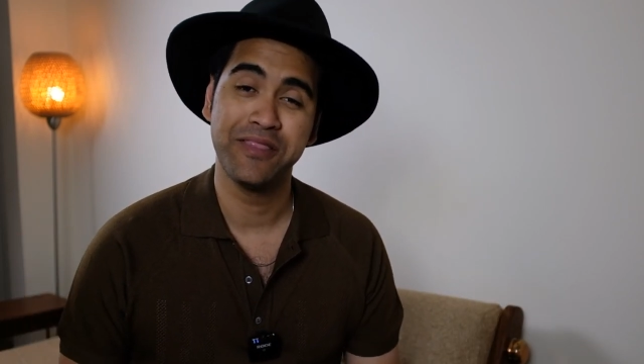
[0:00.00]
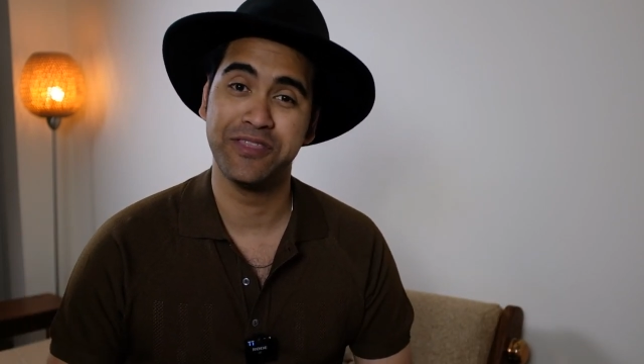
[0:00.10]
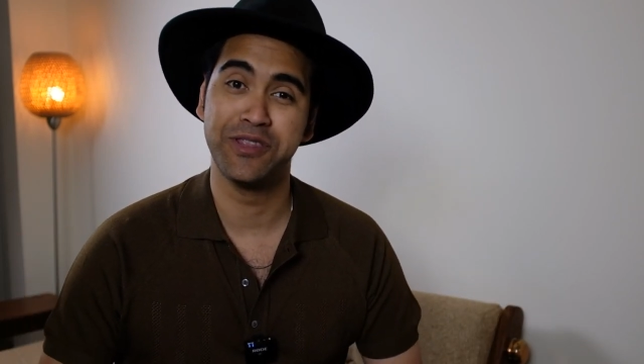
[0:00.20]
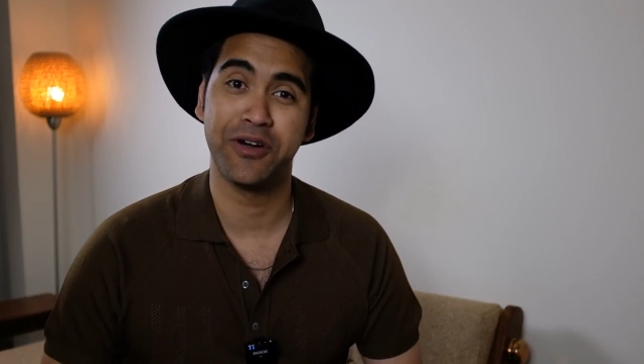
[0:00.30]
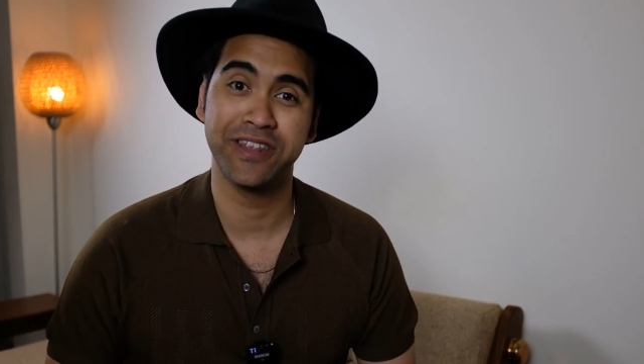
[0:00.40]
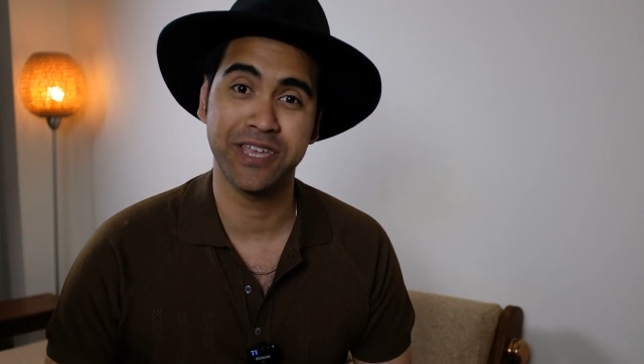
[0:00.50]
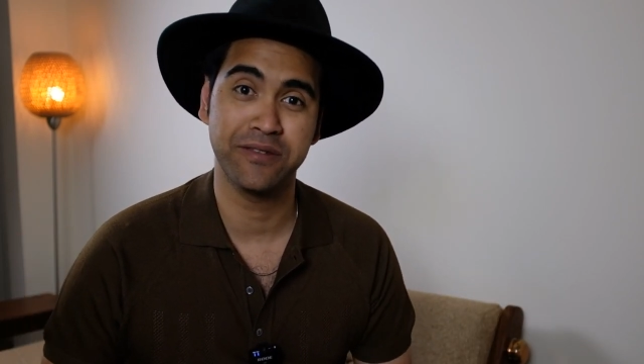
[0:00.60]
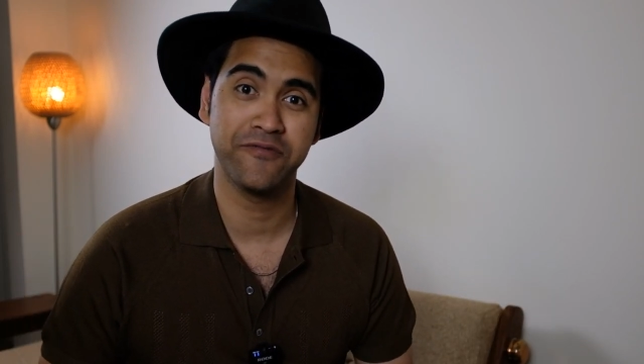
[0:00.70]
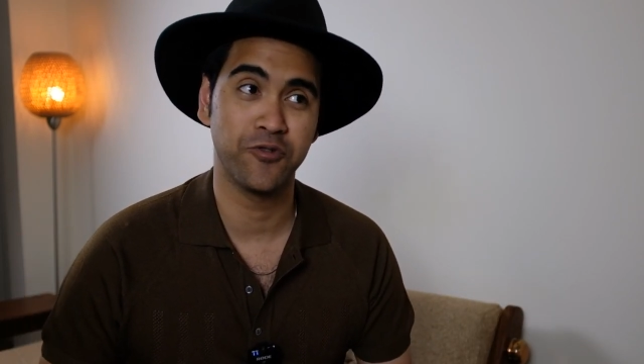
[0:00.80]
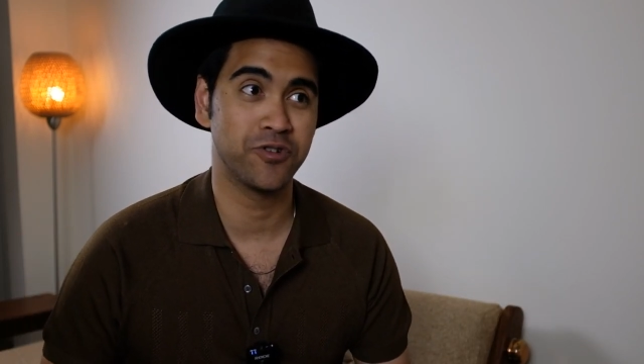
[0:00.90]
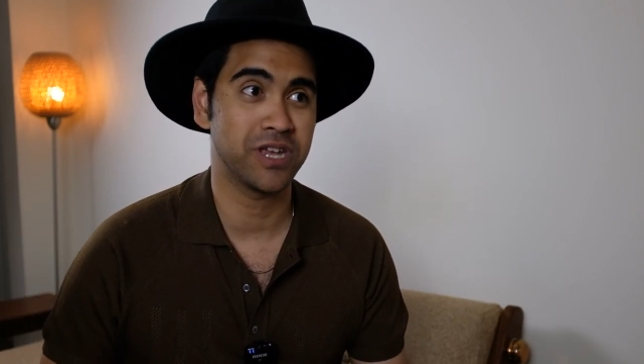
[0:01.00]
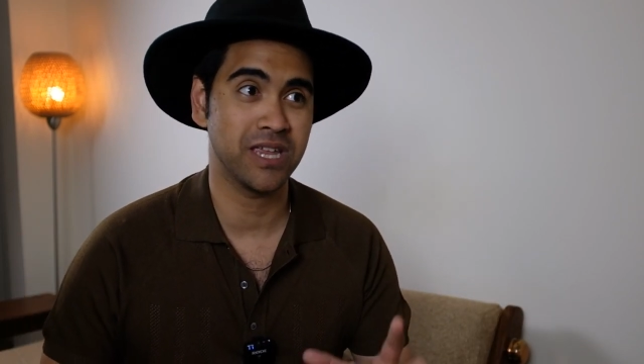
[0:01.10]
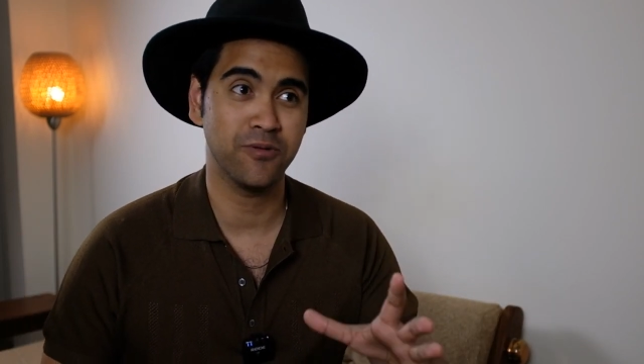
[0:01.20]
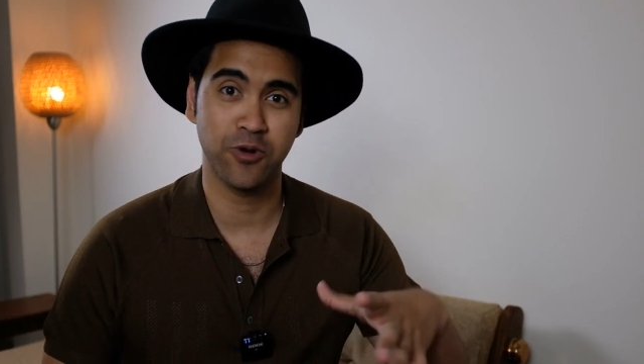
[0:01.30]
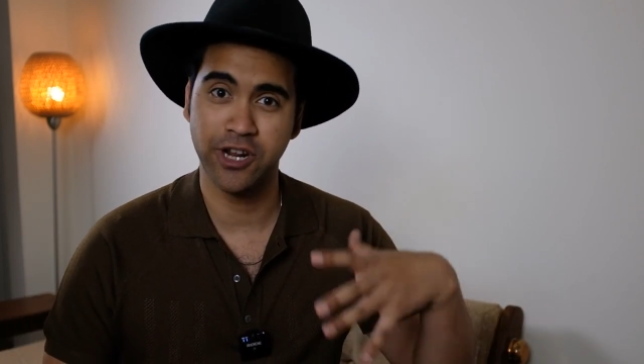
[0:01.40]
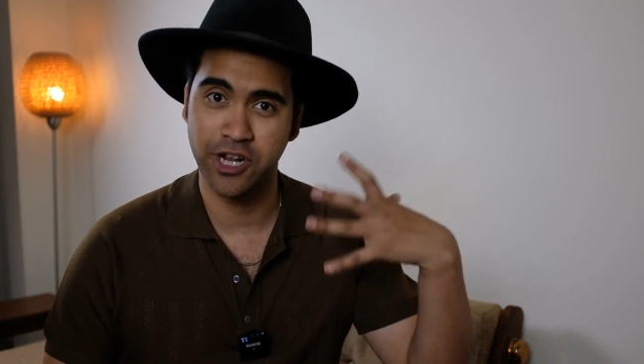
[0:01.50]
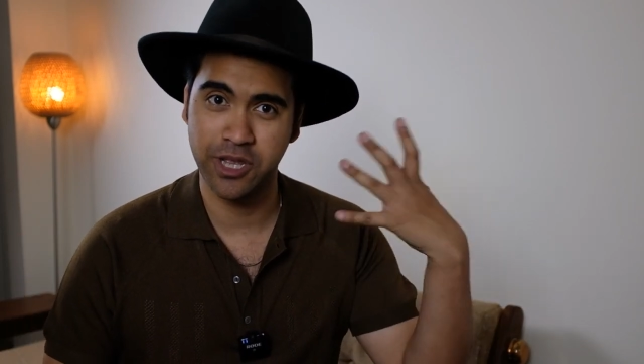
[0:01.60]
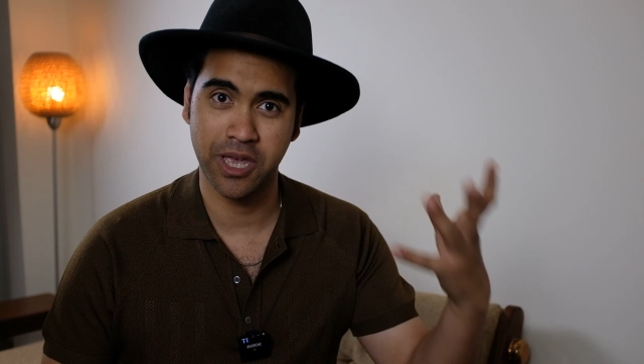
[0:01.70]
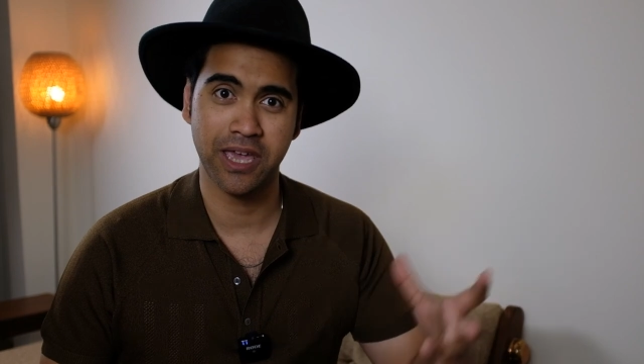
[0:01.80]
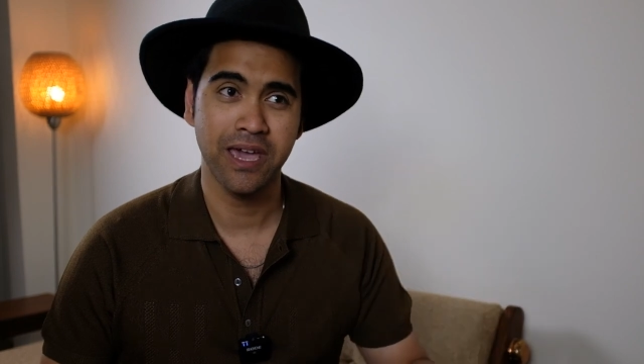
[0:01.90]
the 1914, which is
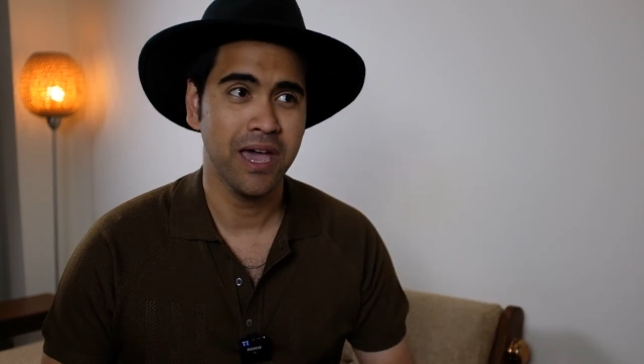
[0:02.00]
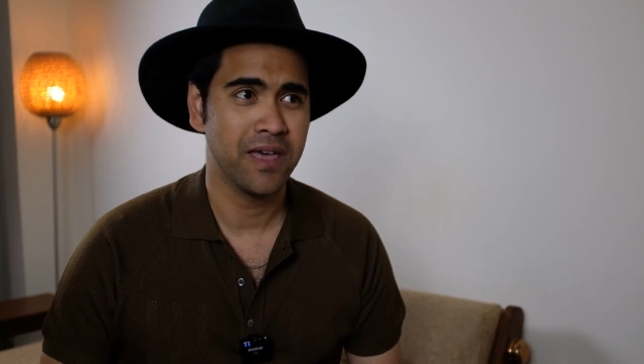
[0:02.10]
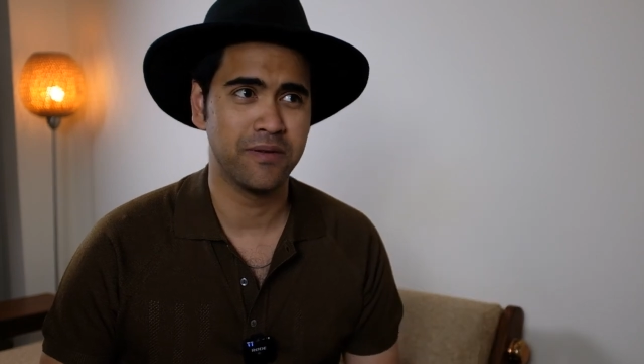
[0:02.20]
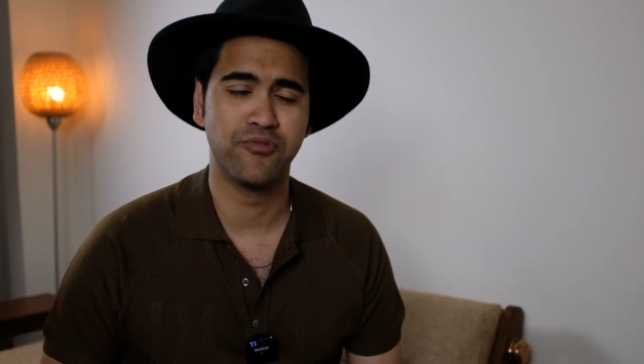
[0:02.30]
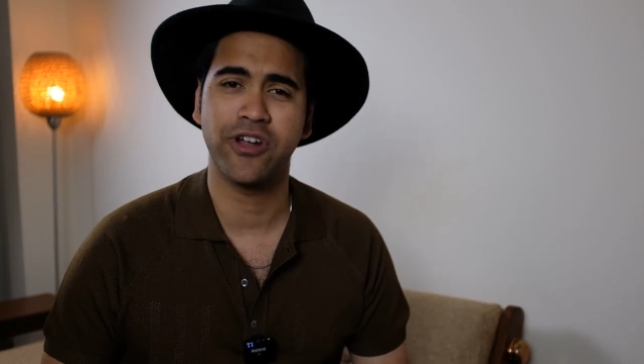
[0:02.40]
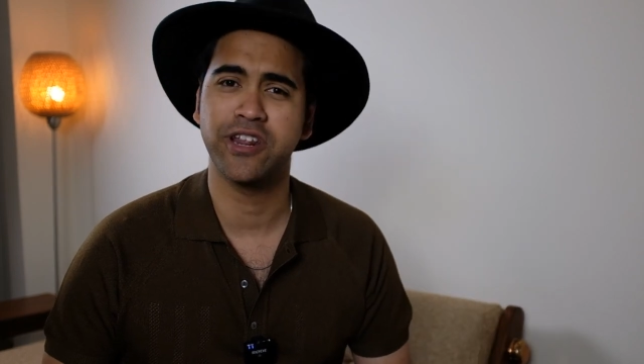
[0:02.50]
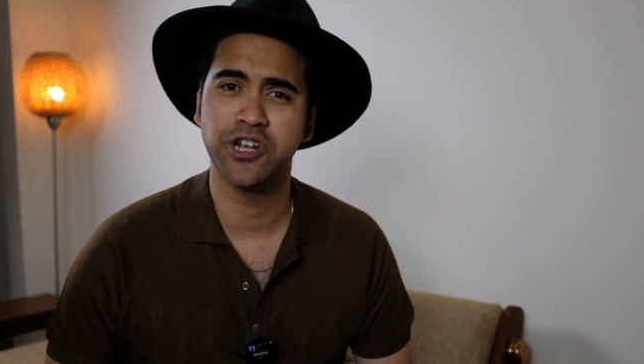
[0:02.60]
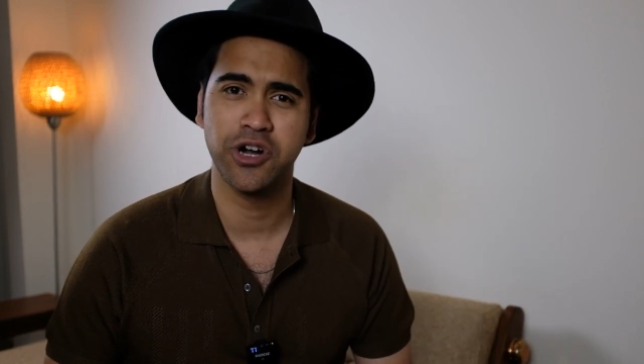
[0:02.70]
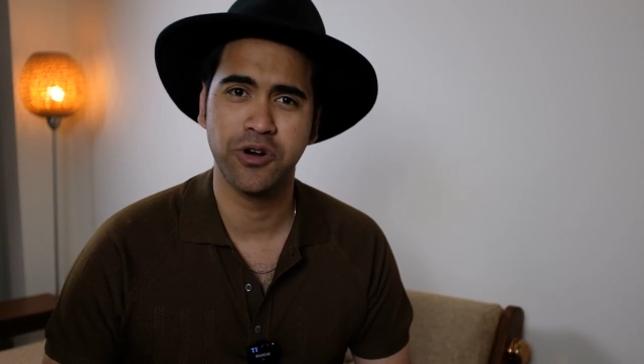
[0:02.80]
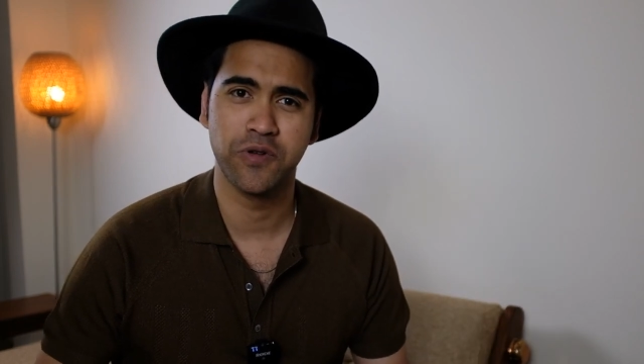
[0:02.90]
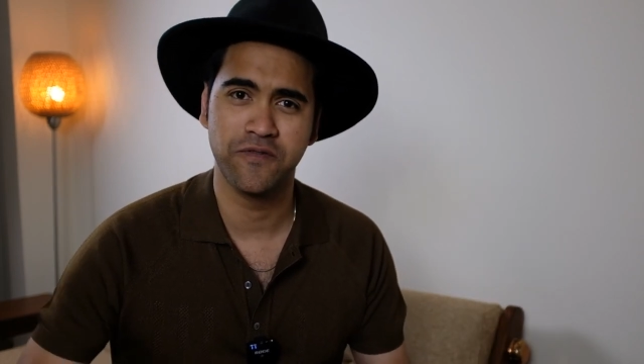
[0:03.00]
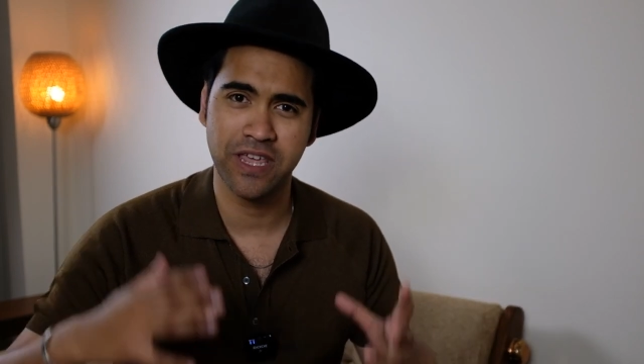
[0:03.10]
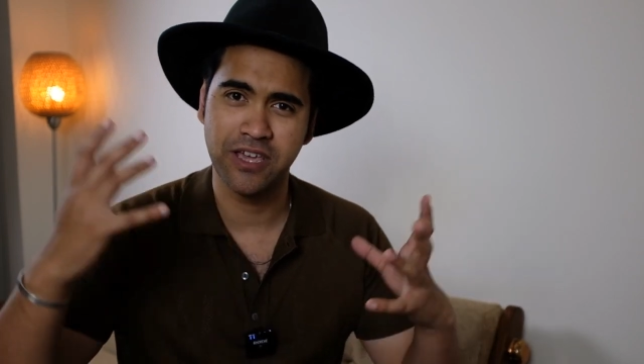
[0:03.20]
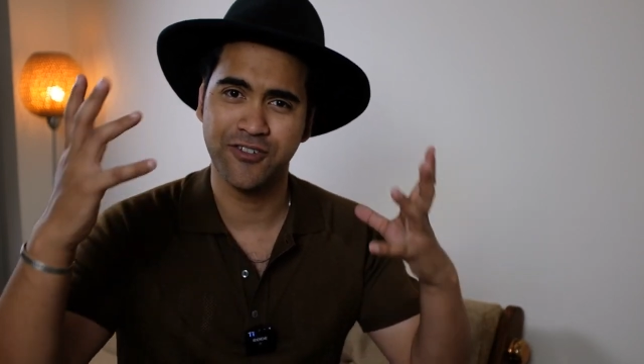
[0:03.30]
the brainchild of D.